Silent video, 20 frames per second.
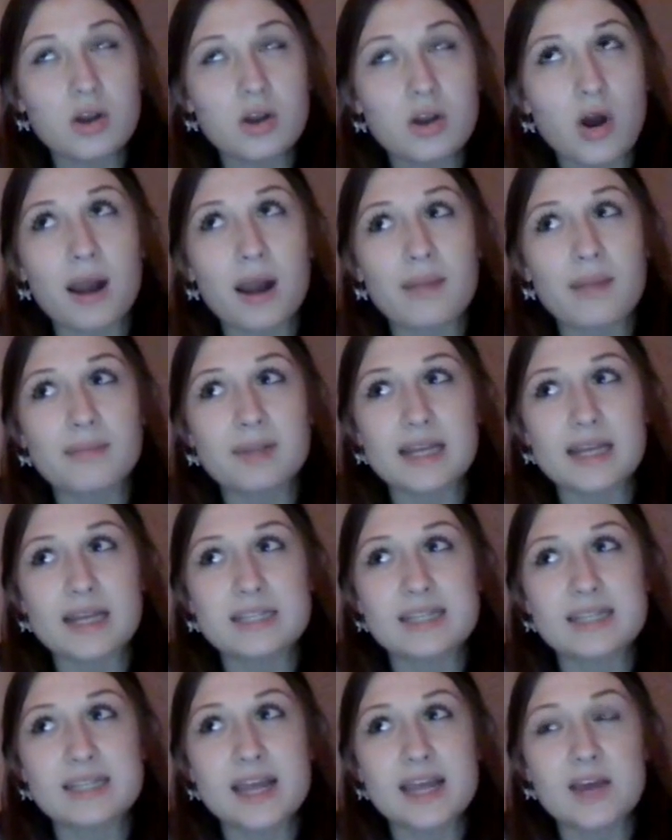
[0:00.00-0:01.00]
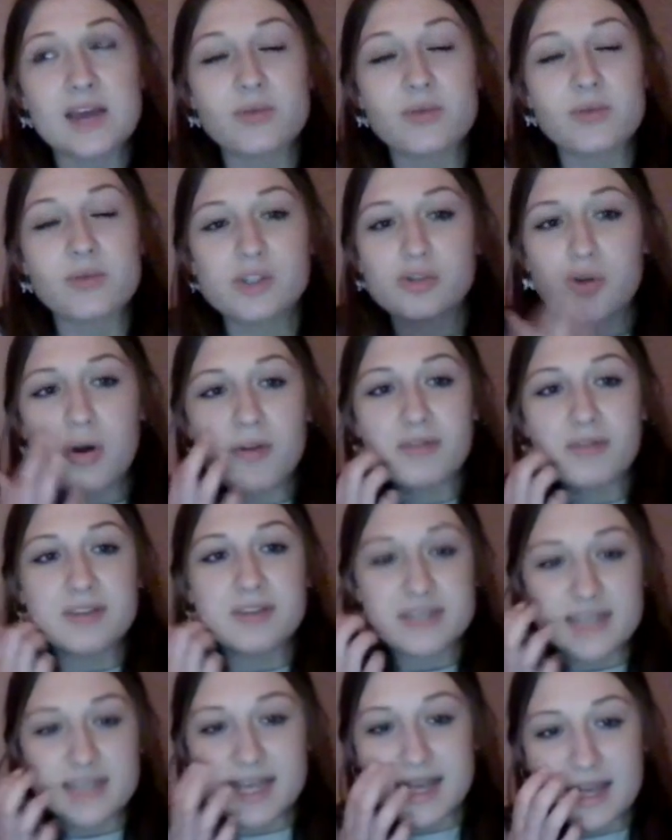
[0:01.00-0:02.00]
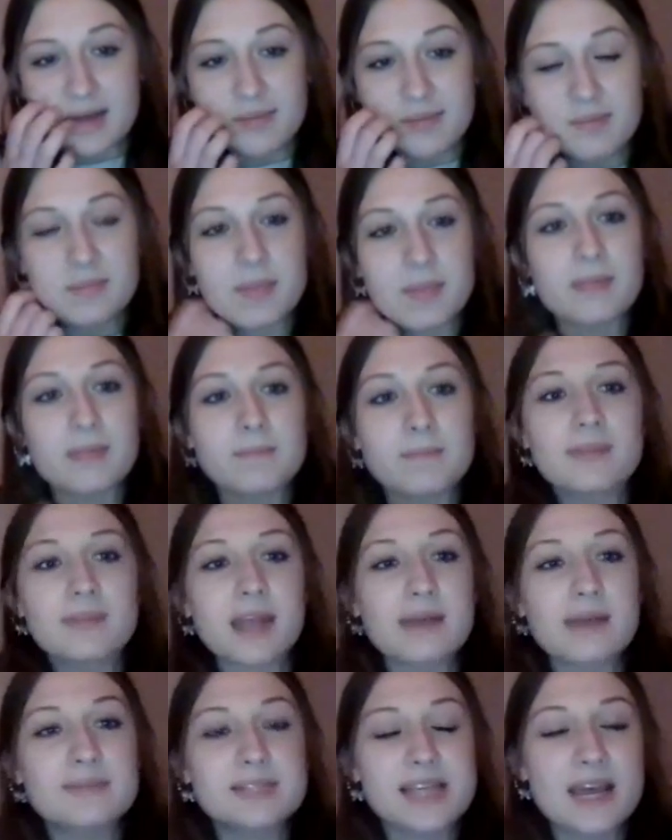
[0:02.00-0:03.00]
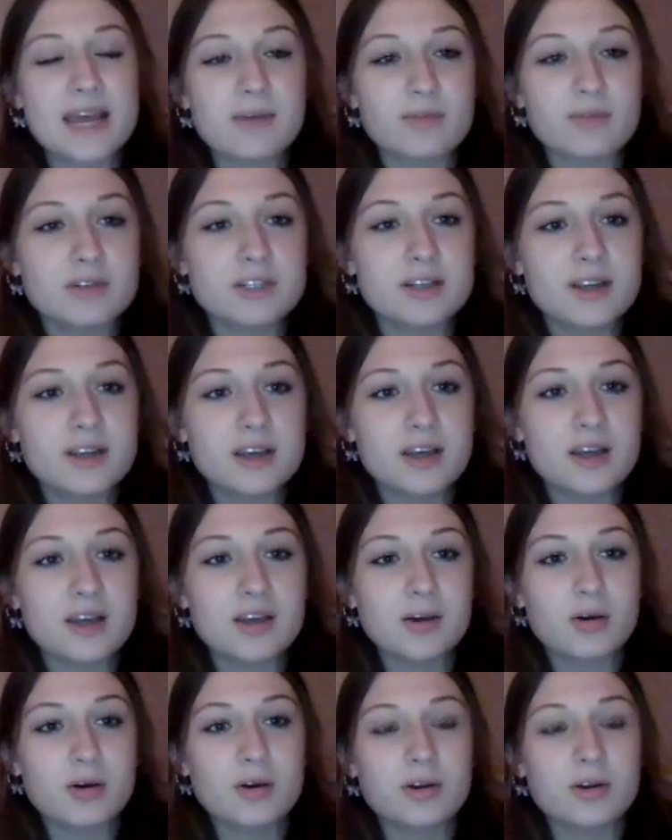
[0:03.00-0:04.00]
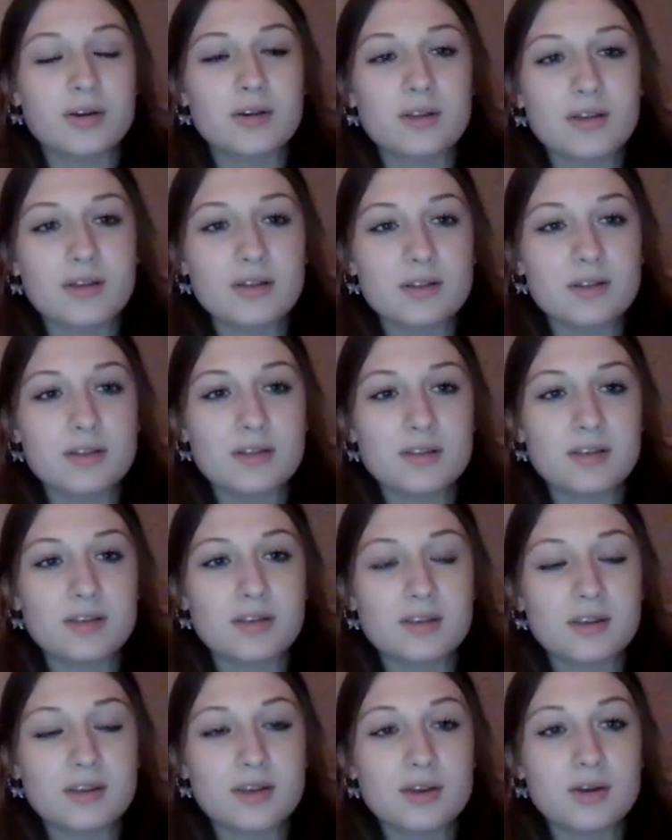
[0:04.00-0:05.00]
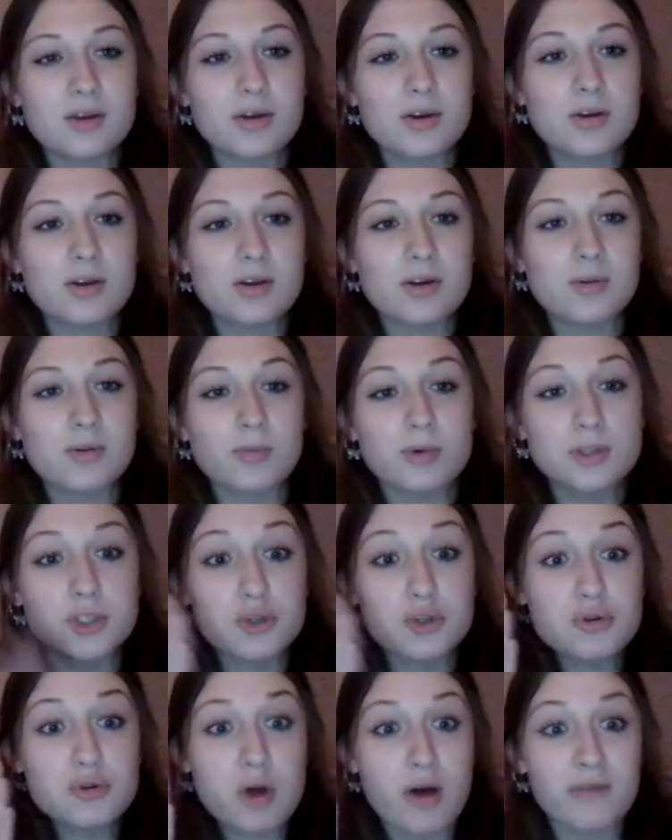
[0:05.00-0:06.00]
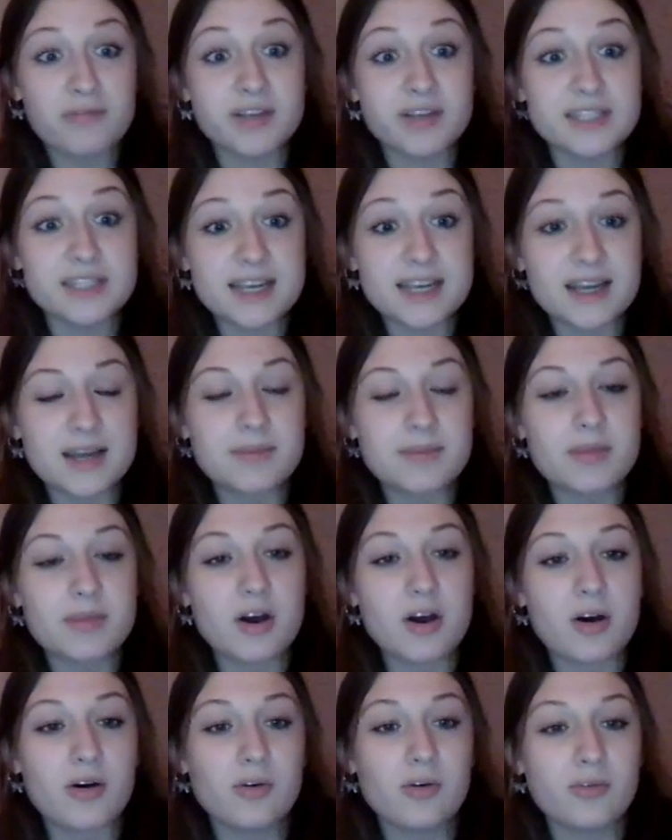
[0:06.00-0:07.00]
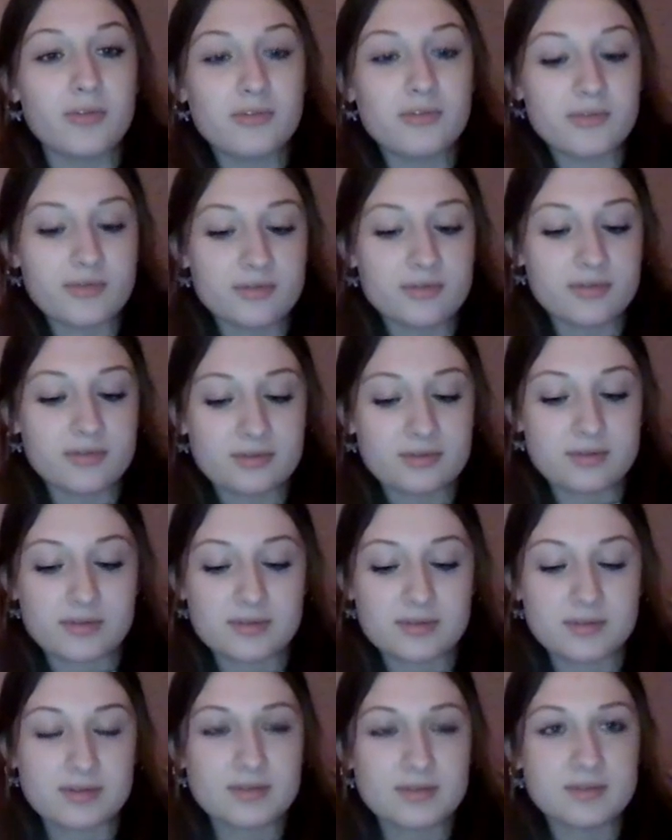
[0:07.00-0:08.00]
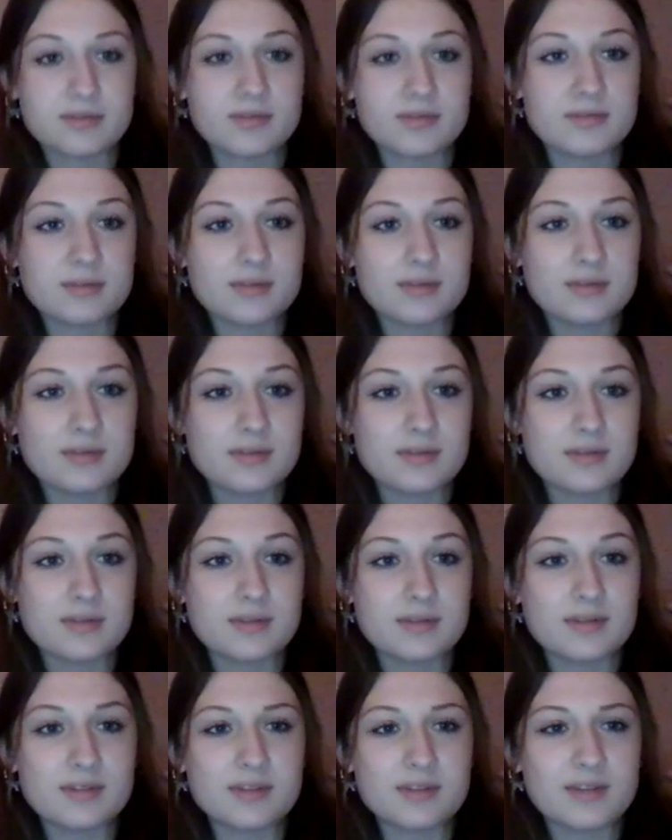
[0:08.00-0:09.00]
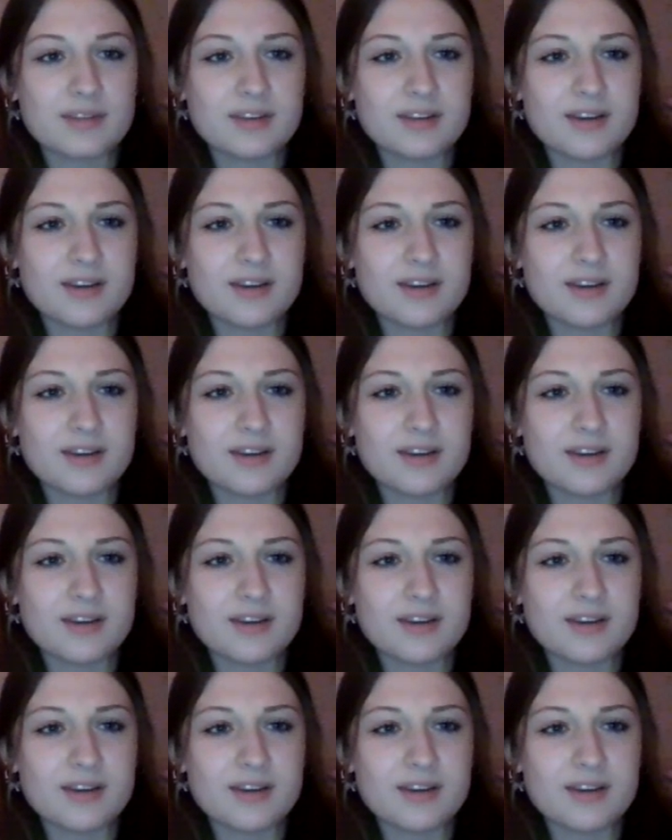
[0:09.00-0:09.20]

No, but I'm like saying, would you go visit him? Exactly. I'm saying, would, exactly. Would you go visit him though? Fuck no. What's the point?